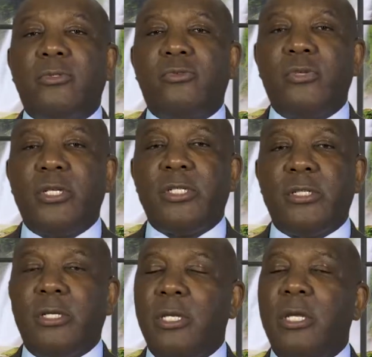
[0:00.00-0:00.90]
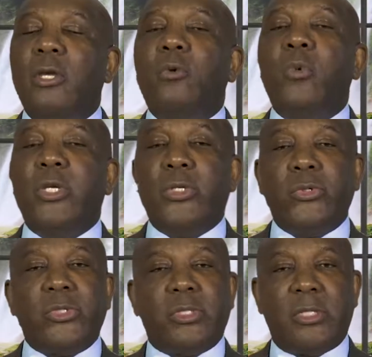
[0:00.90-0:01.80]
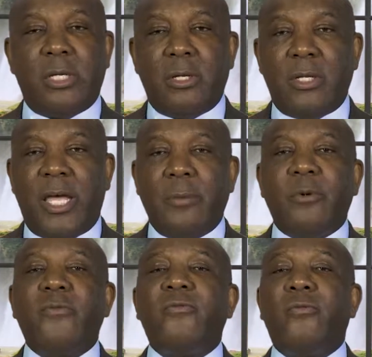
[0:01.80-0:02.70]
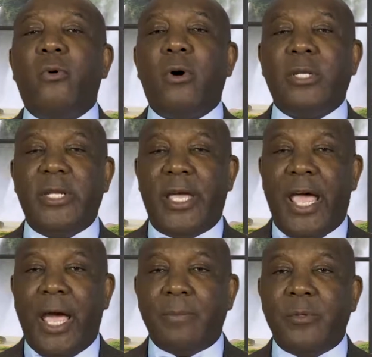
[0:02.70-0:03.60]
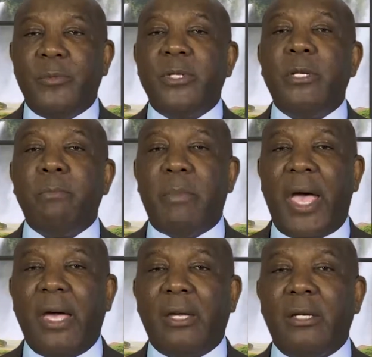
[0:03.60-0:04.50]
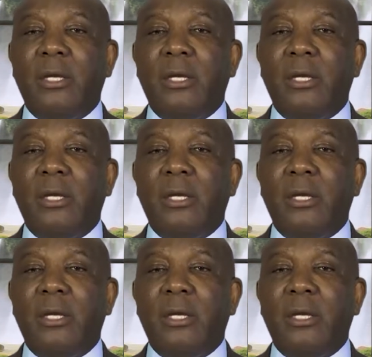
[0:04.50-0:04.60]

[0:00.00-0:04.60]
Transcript: Traditionally, we use tickle lipo for the abdomen and back.